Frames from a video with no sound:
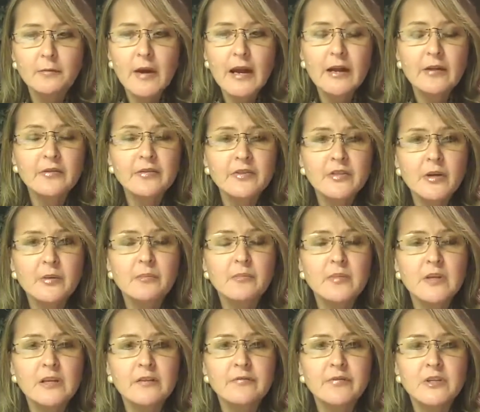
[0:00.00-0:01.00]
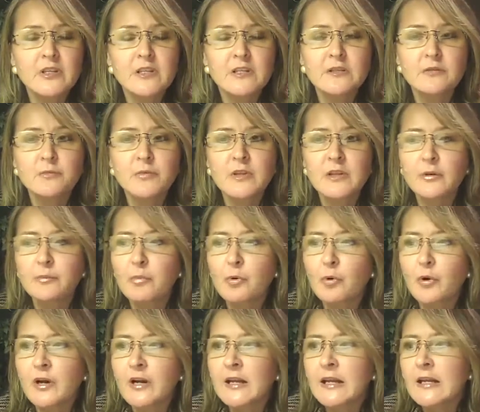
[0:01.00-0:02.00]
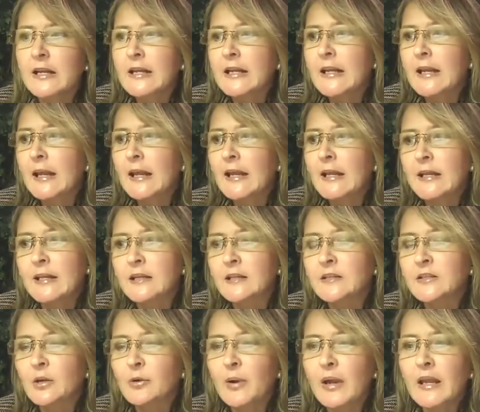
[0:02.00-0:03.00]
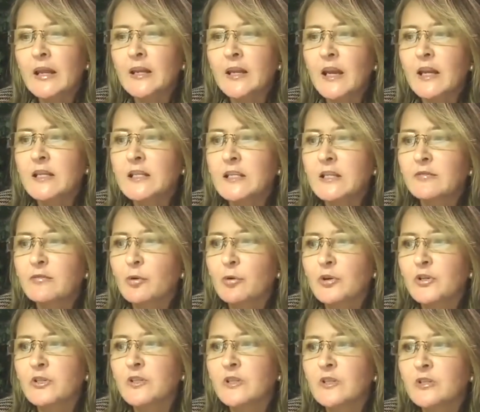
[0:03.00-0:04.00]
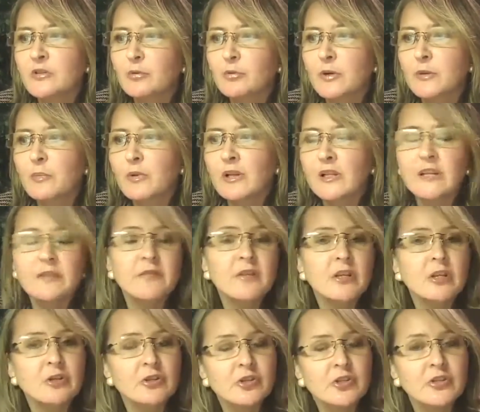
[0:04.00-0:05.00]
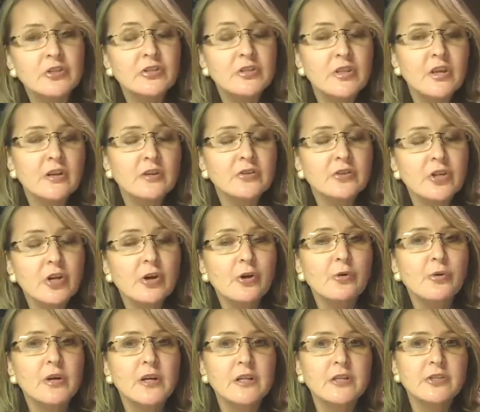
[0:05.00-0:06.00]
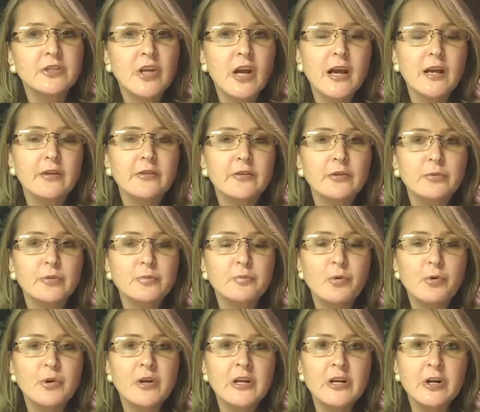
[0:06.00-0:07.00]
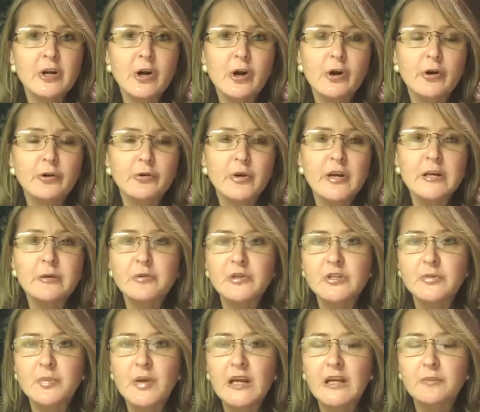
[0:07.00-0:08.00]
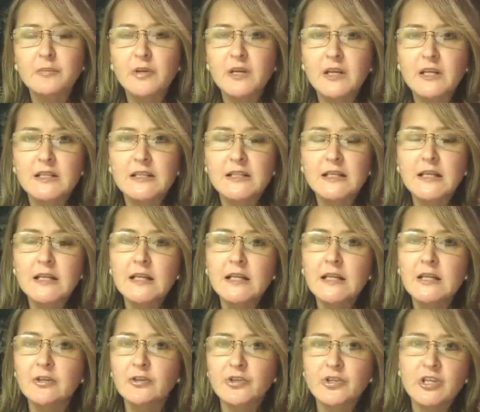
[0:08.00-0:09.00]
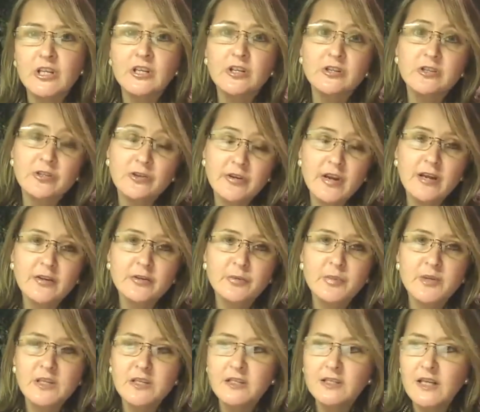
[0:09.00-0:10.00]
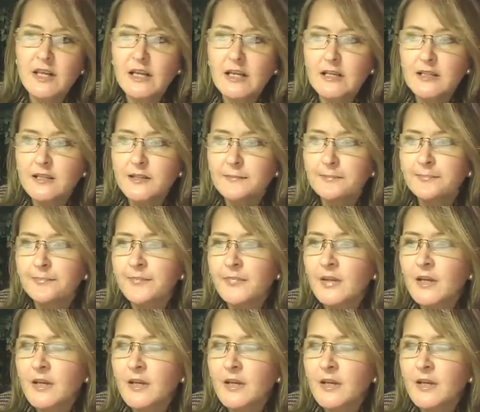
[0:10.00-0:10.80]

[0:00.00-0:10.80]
around some infants when they're born. And so Aunt Nicey, of course, in the story, believed that you should show a child who was born in a caul great respect because he or she could turn out to be a saint.